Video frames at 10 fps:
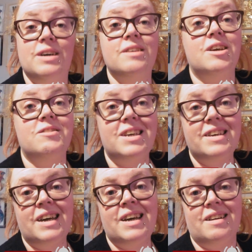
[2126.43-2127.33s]
So take
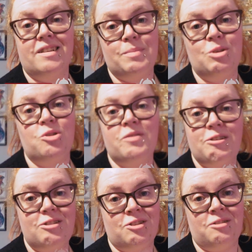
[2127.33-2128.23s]
care, and I'll speak to you
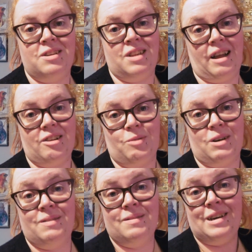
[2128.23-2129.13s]
very soon in the next one.
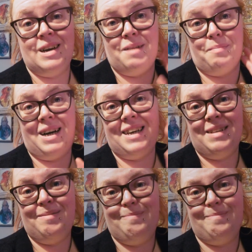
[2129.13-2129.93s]
Bye.